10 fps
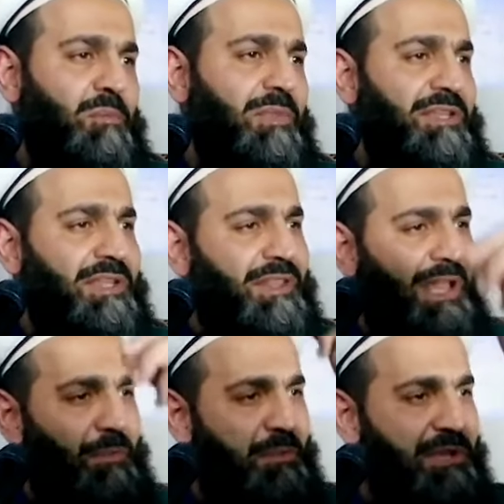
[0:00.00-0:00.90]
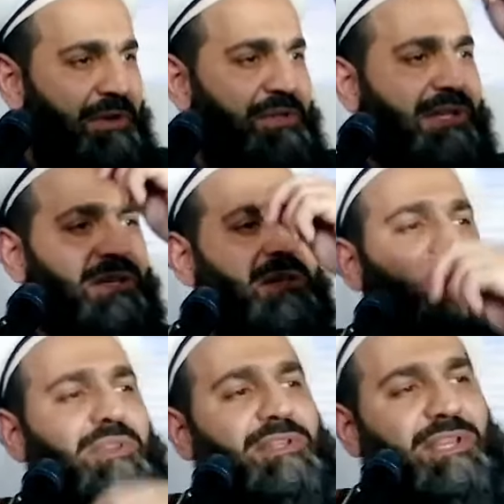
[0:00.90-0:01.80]
meeting the Anbiya residing
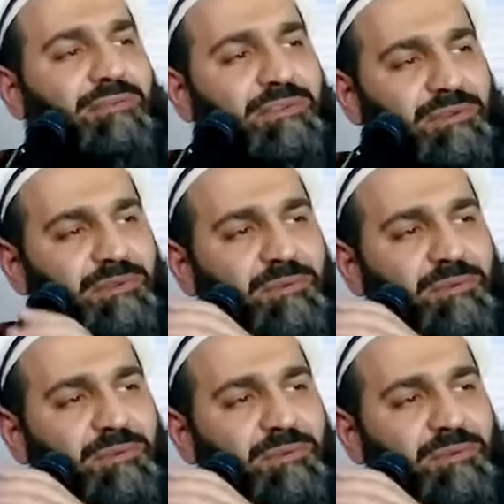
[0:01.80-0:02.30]
on that heaven,